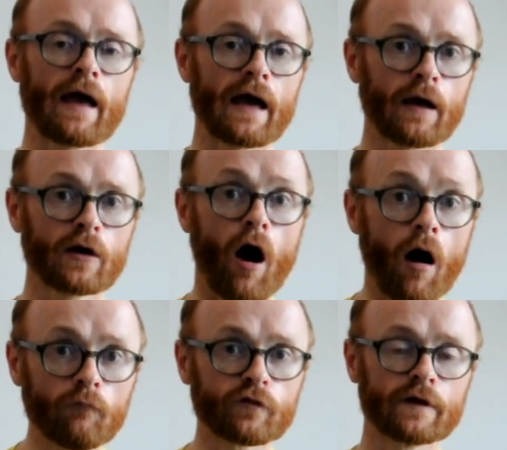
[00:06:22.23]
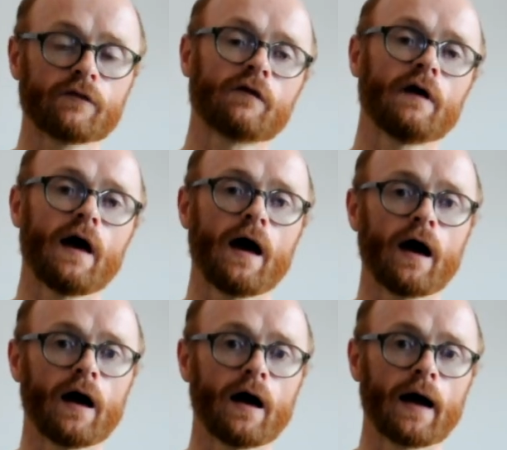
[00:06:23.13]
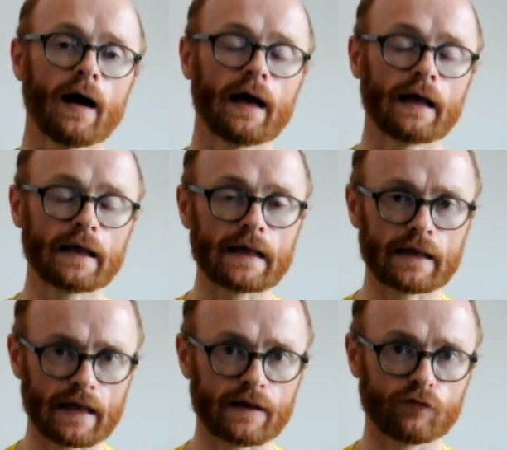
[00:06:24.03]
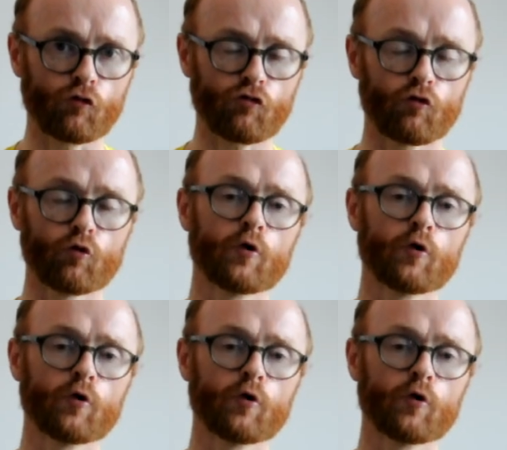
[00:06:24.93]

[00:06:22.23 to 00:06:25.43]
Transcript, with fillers: confident uh, in the shoe,